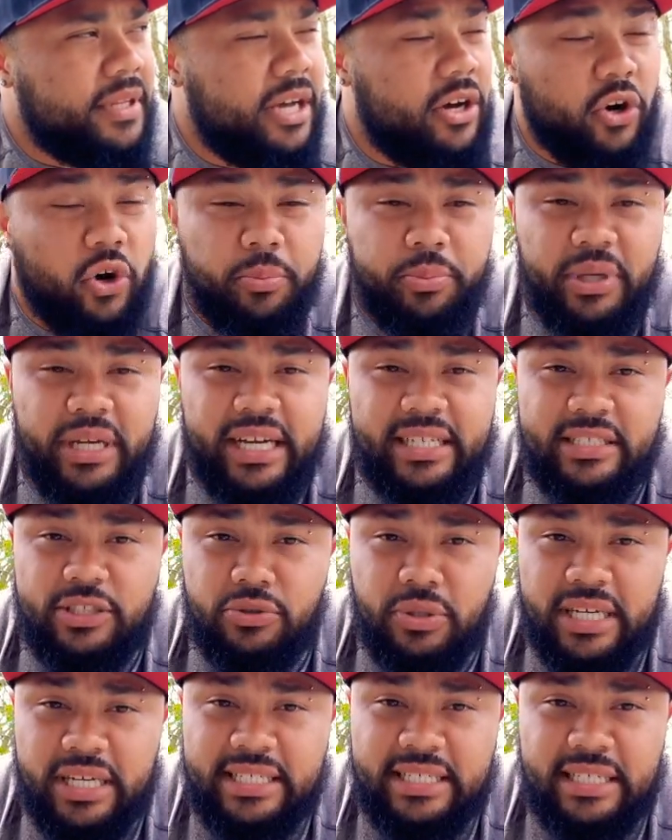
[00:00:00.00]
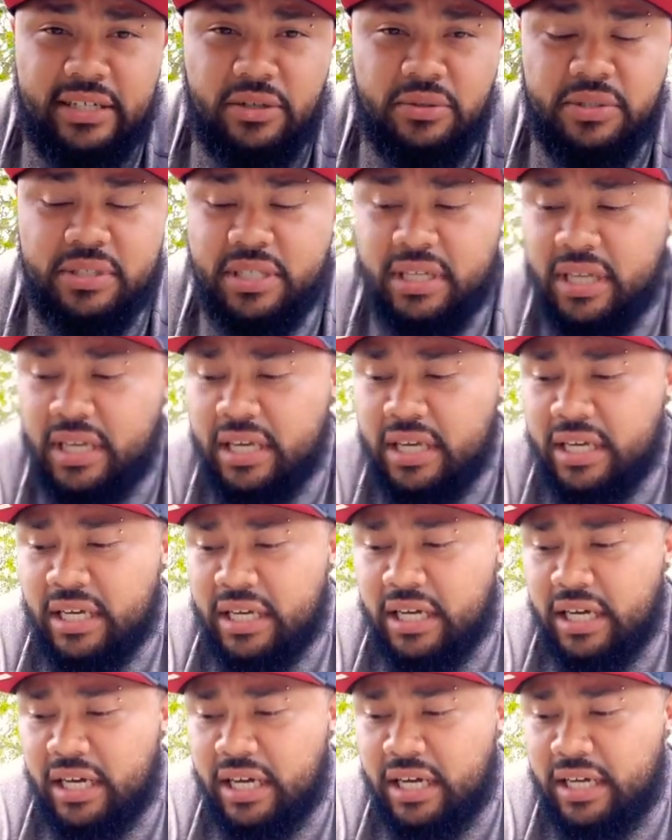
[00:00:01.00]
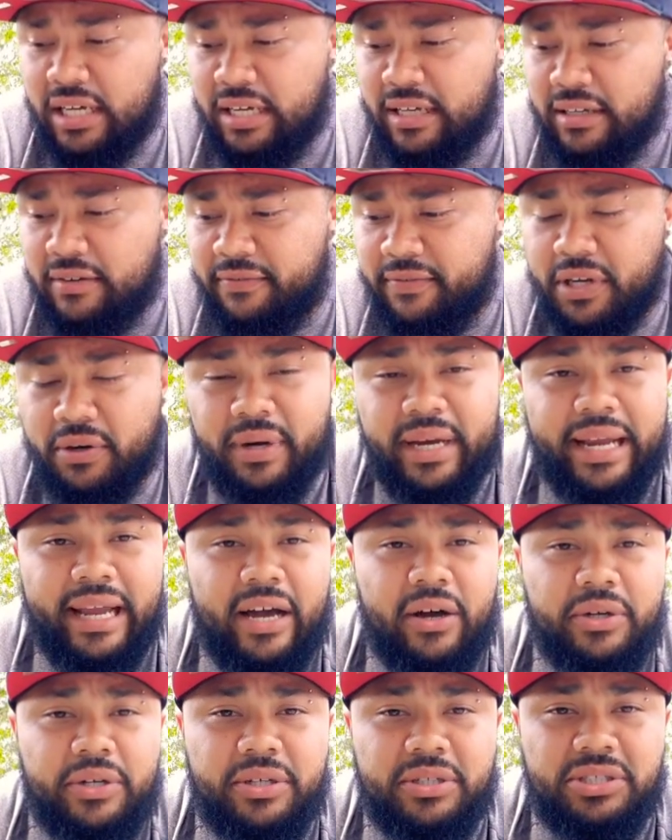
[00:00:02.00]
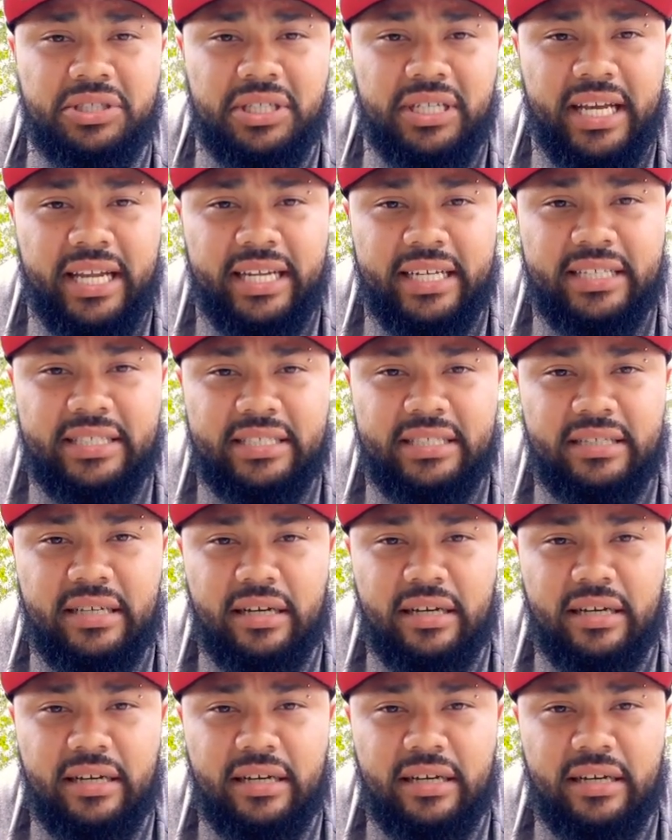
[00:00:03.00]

I hope you guys address those, figuring out your genetics.